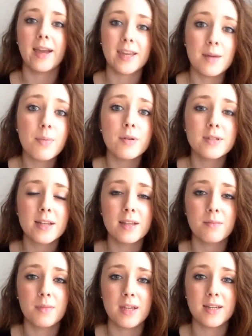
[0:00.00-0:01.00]
and keep on
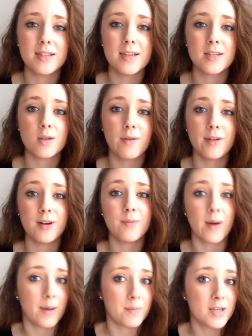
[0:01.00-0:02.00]
sending me ideas over there
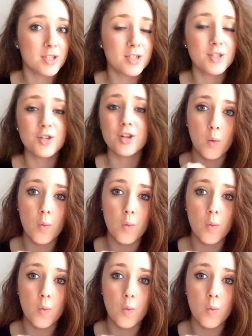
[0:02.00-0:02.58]
by message,